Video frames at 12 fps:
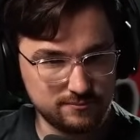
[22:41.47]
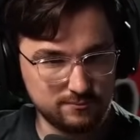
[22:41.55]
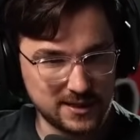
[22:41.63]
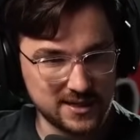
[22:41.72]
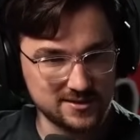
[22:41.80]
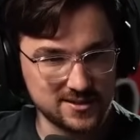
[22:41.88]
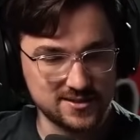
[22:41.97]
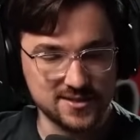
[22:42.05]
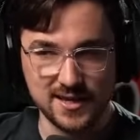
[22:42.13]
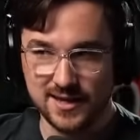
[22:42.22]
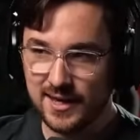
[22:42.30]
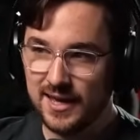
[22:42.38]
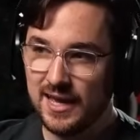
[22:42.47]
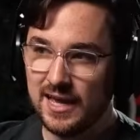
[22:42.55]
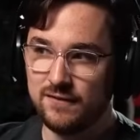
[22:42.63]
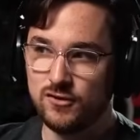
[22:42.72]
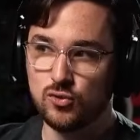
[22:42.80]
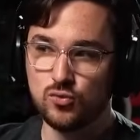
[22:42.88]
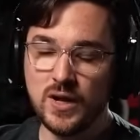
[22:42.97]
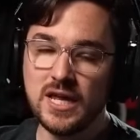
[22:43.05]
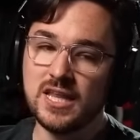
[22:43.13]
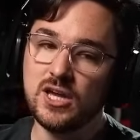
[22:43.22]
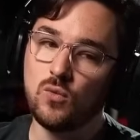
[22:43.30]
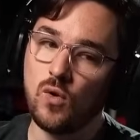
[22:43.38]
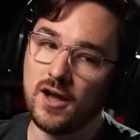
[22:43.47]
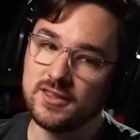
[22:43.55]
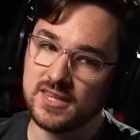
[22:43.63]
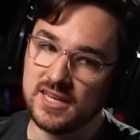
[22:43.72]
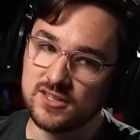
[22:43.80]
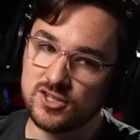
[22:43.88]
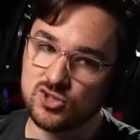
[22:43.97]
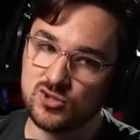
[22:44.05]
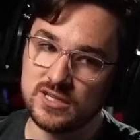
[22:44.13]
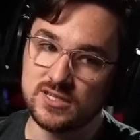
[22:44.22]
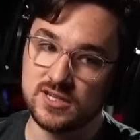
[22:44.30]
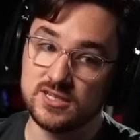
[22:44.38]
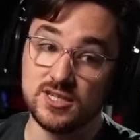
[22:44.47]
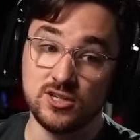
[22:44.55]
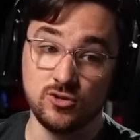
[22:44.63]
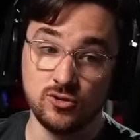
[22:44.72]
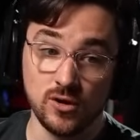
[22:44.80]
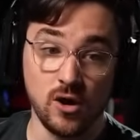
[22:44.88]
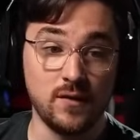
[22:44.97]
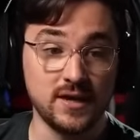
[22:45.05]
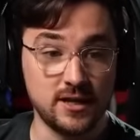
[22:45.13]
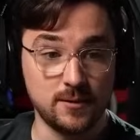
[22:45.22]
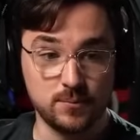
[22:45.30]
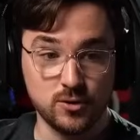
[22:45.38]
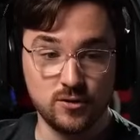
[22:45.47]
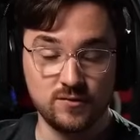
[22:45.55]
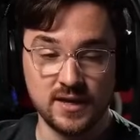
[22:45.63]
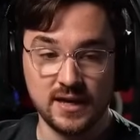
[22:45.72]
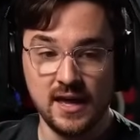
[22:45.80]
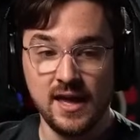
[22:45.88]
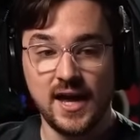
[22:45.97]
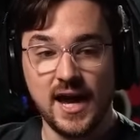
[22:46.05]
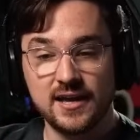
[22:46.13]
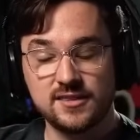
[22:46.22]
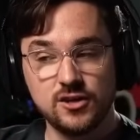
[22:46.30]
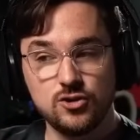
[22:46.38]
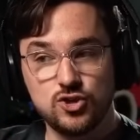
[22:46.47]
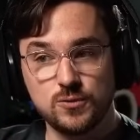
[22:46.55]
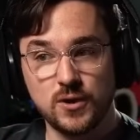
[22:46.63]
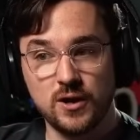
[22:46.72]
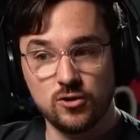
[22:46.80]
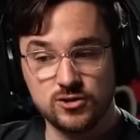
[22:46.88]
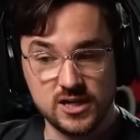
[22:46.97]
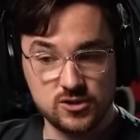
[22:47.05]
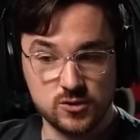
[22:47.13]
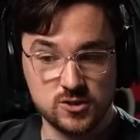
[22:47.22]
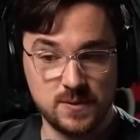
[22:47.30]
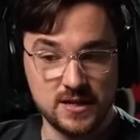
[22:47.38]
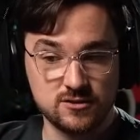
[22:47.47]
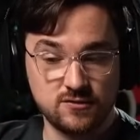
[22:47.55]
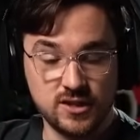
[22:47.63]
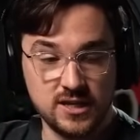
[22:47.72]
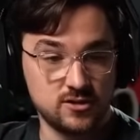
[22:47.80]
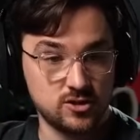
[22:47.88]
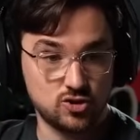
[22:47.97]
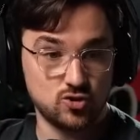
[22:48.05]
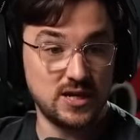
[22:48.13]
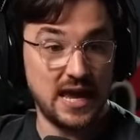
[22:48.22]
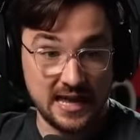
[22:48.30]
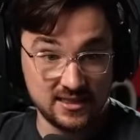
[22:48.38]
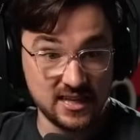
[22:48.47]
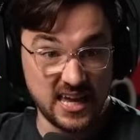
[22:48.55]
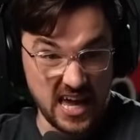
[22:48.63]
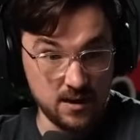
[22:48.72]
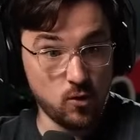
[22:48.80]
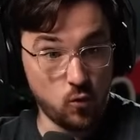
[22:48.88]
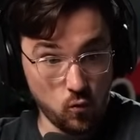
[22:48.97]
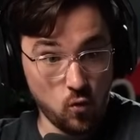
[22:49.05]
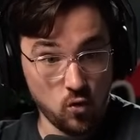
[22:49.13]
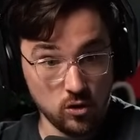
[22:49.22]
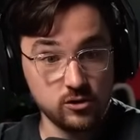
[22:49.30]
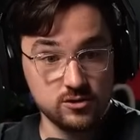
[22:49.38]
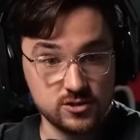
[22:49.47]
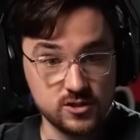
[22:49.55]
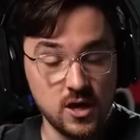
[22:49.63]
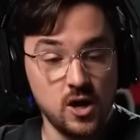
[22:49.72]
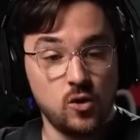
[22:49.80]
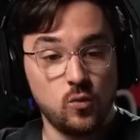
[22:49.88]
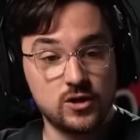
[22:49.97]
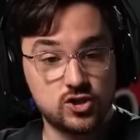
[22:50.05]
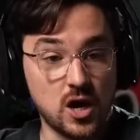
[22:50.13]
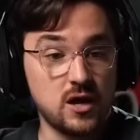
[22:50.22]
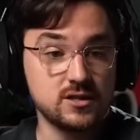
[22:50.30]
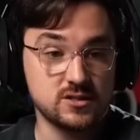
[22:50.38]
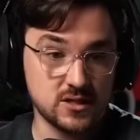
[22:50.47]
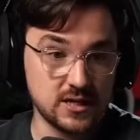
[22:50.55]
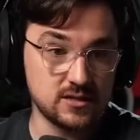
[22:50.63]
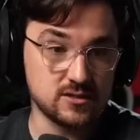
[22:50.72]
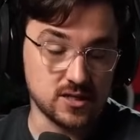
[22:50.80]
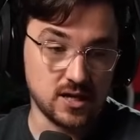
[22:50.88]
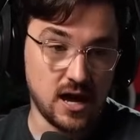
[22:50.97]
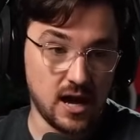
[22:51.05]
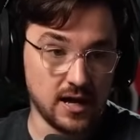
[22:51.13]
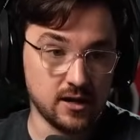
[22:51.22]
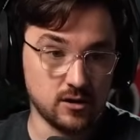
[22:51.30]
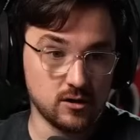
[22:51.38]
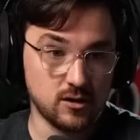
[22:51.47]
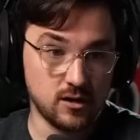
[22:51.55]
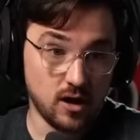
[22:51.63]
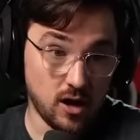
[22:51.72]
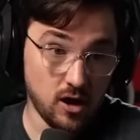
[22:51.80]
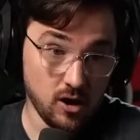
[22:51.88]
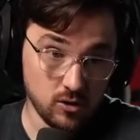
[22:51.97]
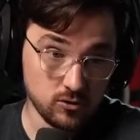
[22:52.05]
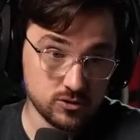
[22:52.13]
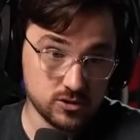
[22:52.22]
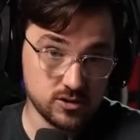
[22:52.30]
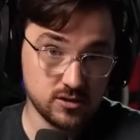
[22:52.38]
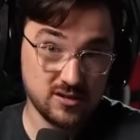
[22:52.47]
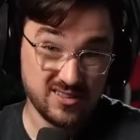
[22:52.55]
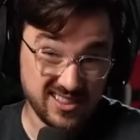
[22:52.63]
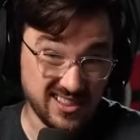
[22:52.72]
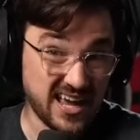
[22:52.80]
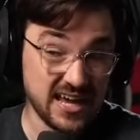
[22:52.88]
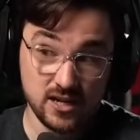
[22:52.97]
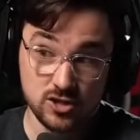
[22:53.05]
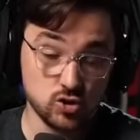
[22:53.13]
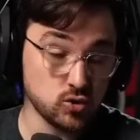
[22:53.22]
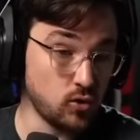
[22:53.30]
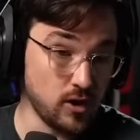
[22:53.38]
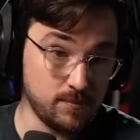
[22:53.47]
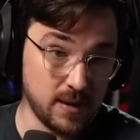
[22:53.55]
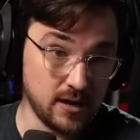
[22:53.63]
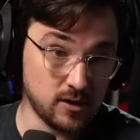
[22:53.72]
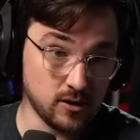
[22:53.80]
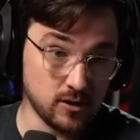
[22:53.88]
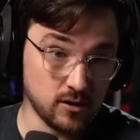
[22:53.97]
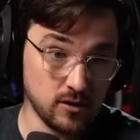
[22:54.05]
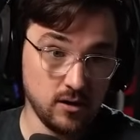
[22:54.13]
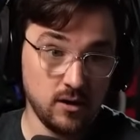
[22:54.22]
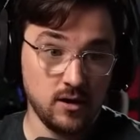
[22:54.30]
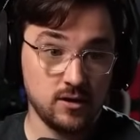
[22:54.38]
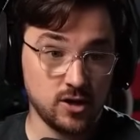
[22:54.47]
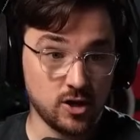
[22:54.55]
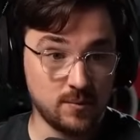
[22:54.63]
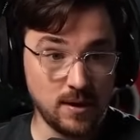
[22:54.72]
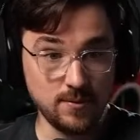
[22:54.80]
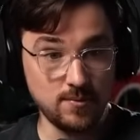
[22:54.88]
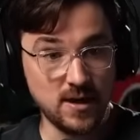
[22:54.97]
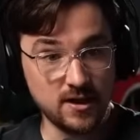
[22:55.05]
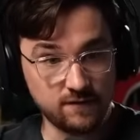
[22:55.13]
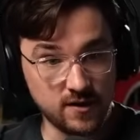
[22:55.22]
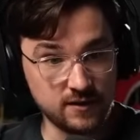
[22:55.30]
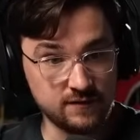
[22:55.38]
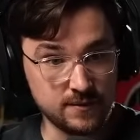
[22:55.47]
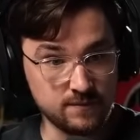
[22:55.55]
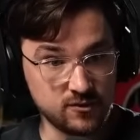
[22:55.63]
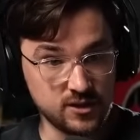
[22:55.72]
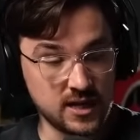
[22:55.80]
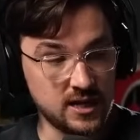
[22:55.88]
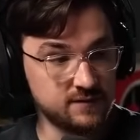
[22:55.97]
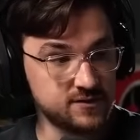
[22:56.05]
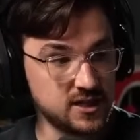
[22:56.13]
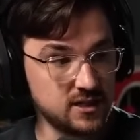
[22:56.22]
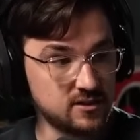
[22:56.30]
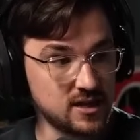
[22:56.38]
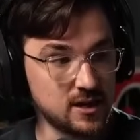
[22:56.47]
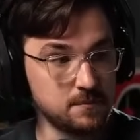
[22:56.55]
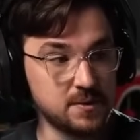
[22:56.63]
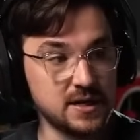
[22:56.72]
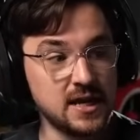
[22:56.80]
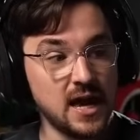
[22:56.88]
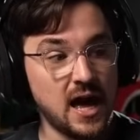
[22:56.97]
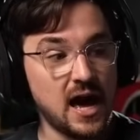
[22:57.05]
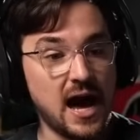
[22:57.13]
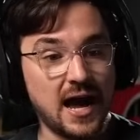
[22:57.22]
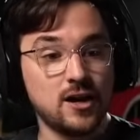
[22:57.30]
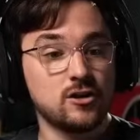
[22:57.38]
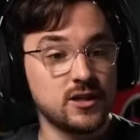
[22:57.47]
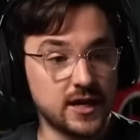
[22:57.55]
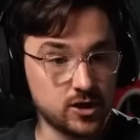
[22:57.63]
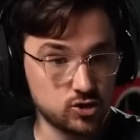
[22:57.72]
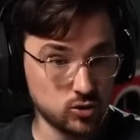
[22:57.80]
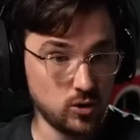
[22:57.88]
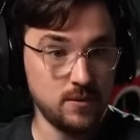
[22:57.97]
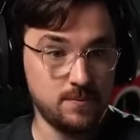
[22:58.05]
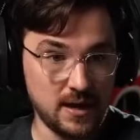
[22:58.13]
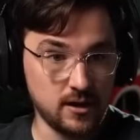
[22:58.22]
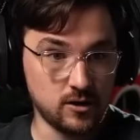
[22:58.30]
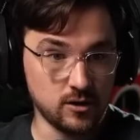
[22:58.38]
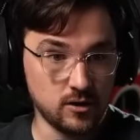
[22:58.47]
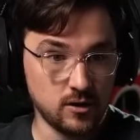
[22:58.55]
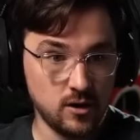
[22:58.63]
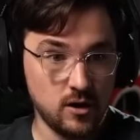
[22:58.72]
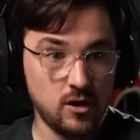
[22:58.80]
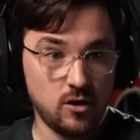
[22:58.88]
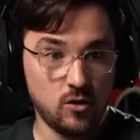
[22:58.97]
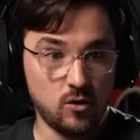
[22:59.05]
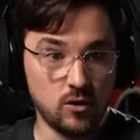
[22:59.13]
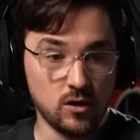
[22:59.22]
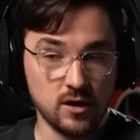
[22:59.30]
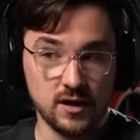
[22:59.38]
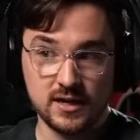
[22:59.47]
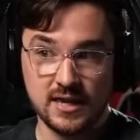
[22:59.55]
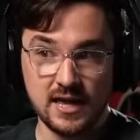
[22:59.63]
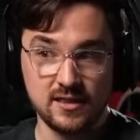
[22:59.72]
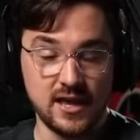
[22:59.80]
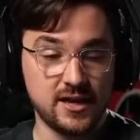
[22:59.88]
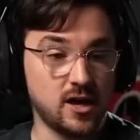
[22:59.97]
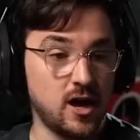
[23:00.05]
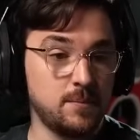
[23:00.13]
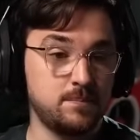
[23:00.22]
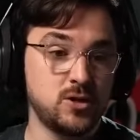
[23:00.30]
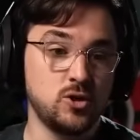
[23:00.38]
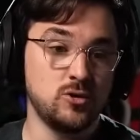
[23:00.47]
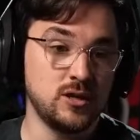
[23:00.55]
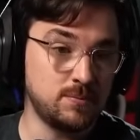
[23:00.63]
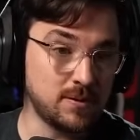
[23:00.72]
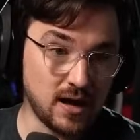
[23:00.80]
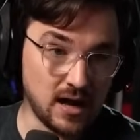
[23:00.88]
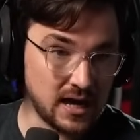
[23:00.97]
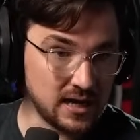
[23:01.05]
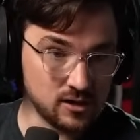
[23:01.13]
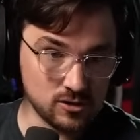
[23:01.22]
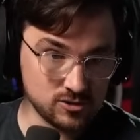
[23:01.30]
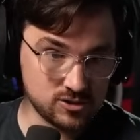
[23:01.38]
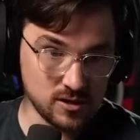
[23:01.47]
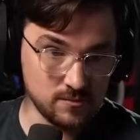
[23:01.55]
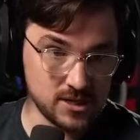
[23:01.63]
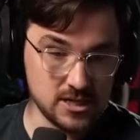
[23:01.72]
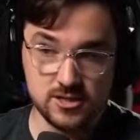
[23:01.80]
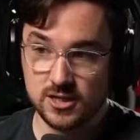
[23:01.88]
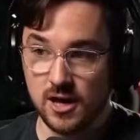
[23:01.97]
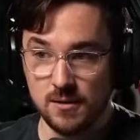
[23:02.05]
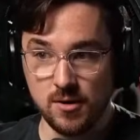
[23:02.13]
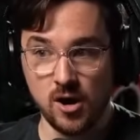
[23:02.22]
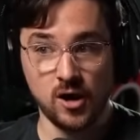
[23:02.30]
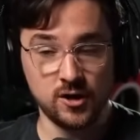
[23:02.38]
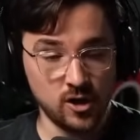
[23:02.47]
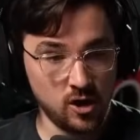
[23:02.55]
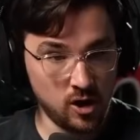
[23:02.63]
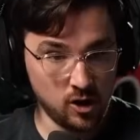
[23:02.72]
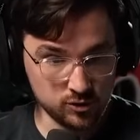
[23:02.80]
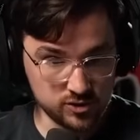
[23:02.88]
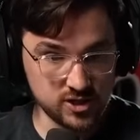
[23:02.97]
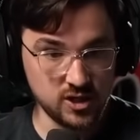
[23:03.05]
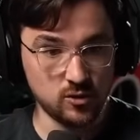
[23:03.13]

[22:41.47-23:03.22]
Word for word: because it's like if you really want the industry to continue growing and improving i think you should prioritize what's best for the industry and the game awards which honestly is to hire a host like a troy baker you know maybe make fun of him for the nft thing but hire like a troy baker or get like a pewdiepie or somebody to come on host the